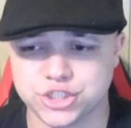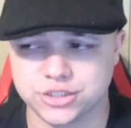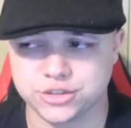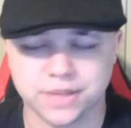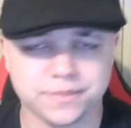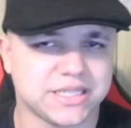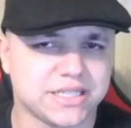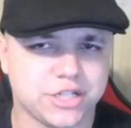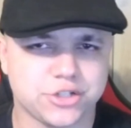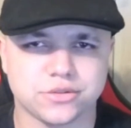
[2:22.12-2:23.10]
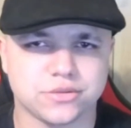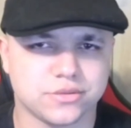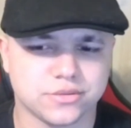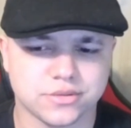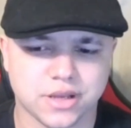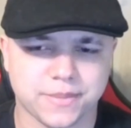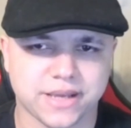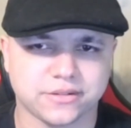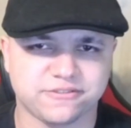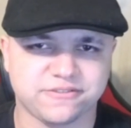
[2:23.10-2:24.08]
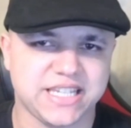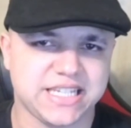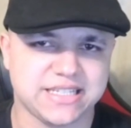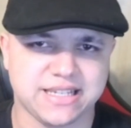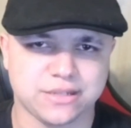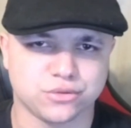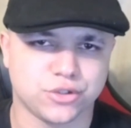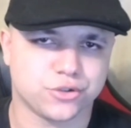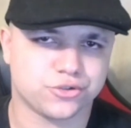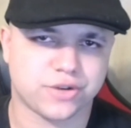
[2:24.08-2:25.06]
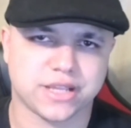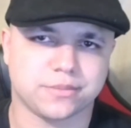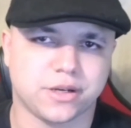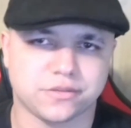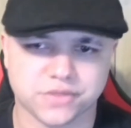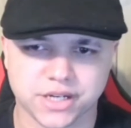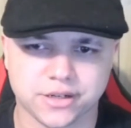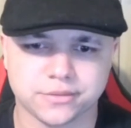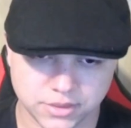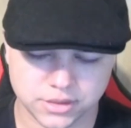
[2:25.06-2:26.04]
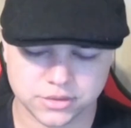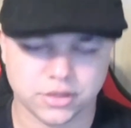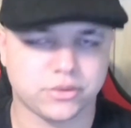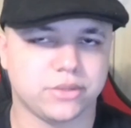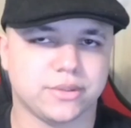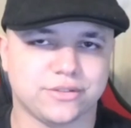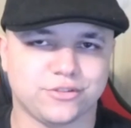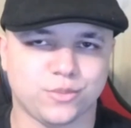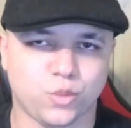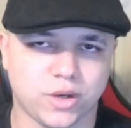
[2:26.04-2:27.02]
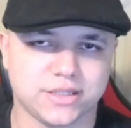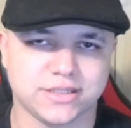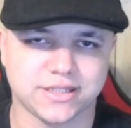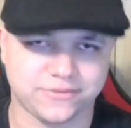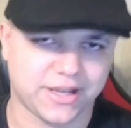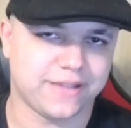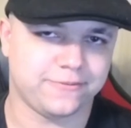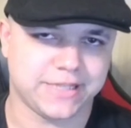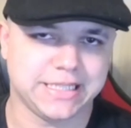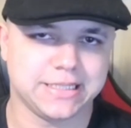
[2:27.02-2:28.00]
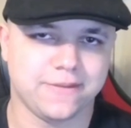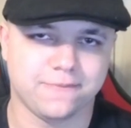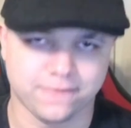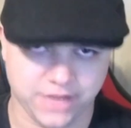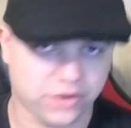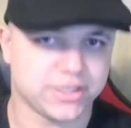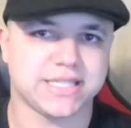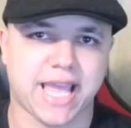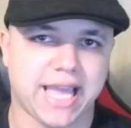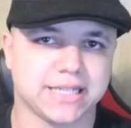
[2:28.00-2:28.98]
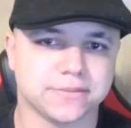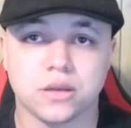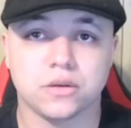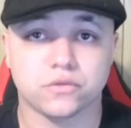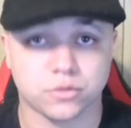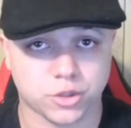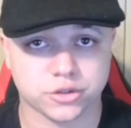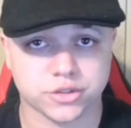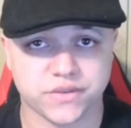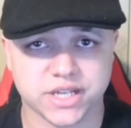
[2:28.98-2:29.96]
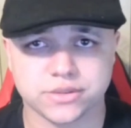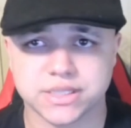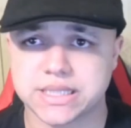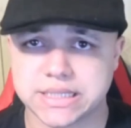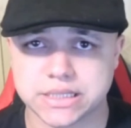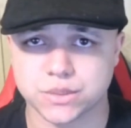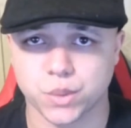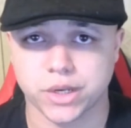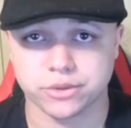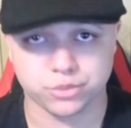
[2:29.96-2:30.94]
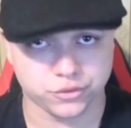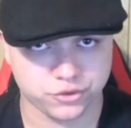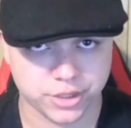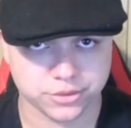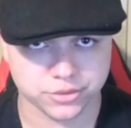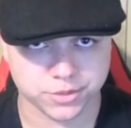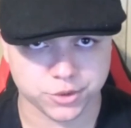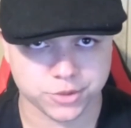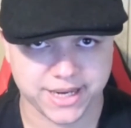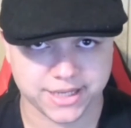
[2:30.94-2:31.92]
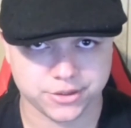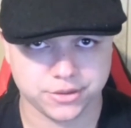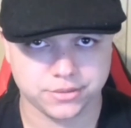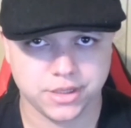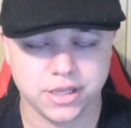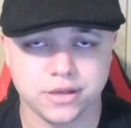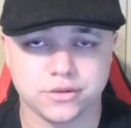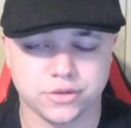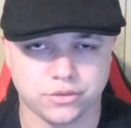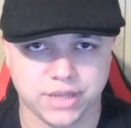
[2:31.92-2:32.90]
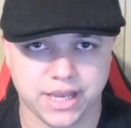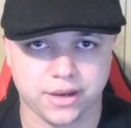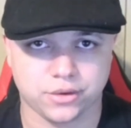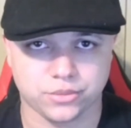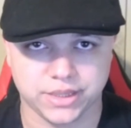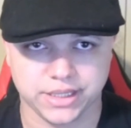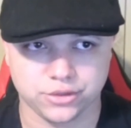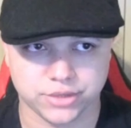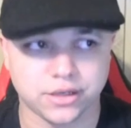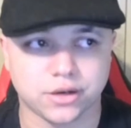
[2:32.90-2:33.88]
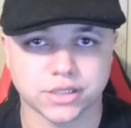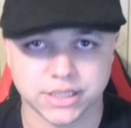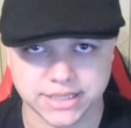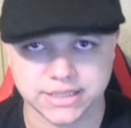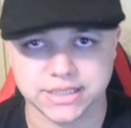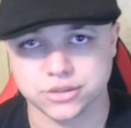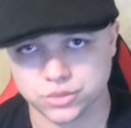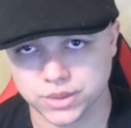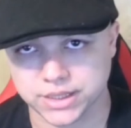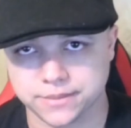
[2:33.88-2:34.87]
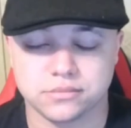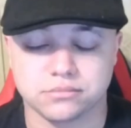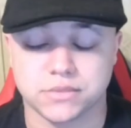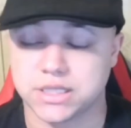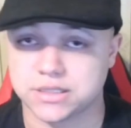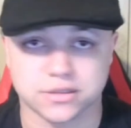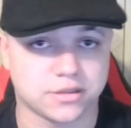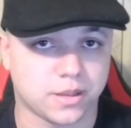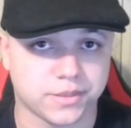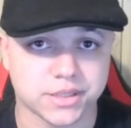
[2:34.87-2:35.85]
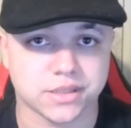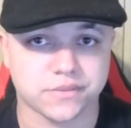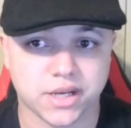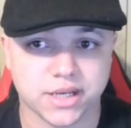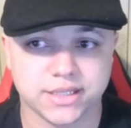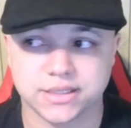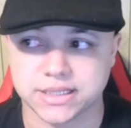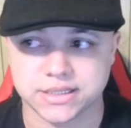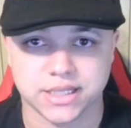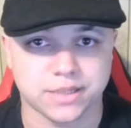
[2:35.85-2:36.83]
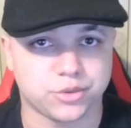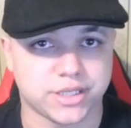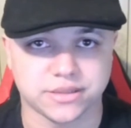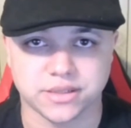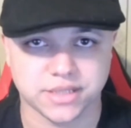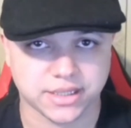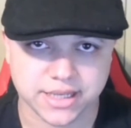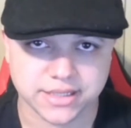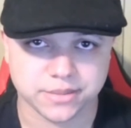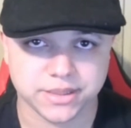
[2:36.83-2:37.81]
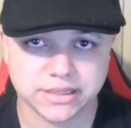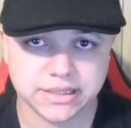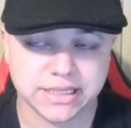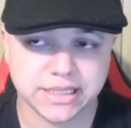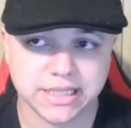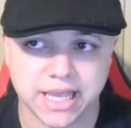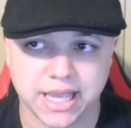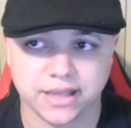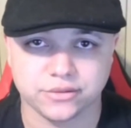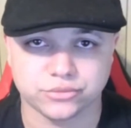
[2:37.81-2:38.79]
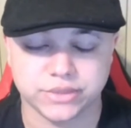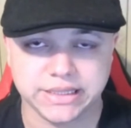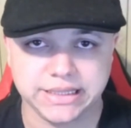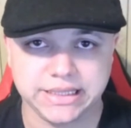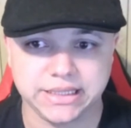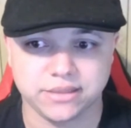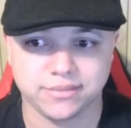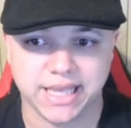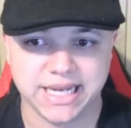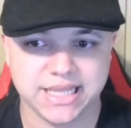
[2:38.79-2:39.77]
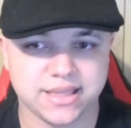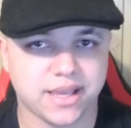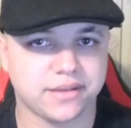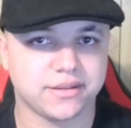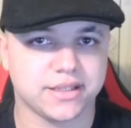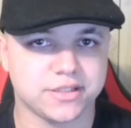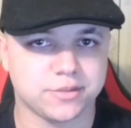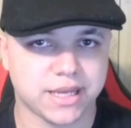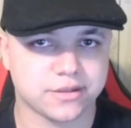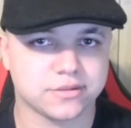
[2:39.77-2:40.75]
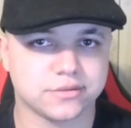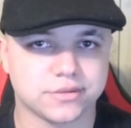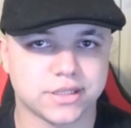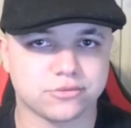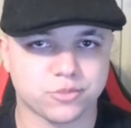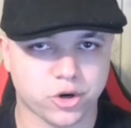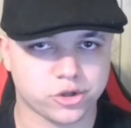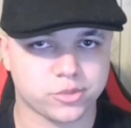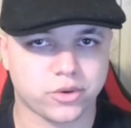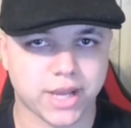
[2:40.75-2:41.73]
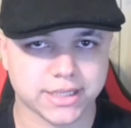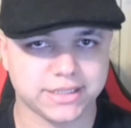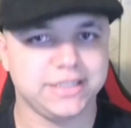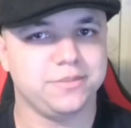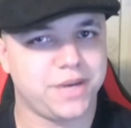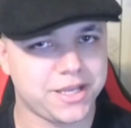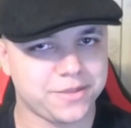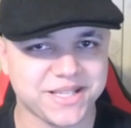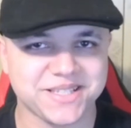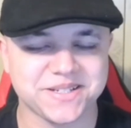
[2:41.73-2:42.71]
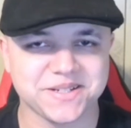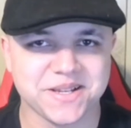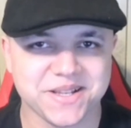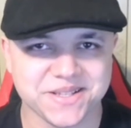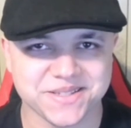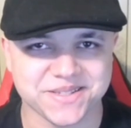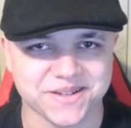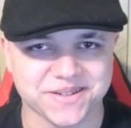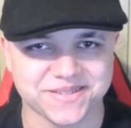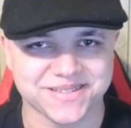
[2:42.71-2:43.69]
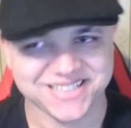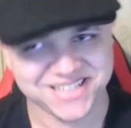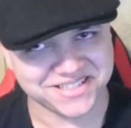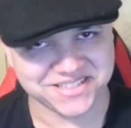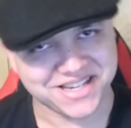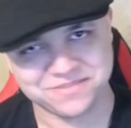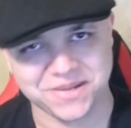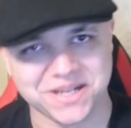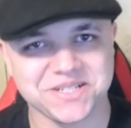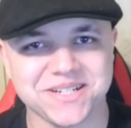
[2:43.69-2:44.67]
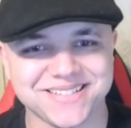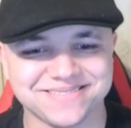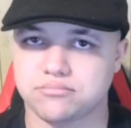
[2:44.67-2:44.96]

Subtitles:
jump an additional amount of feet equal to your strength modifier. So anywhere from 1 to 5 feet. Very sad. For MonarchsFactory, this is where improved critical is pushed back to. So now we crit on a 19 to 20. This is obviously fine, it's a pre-existing class ability, and really anything is better than Remarkable Athlete in my opinion, so it doesn't take much.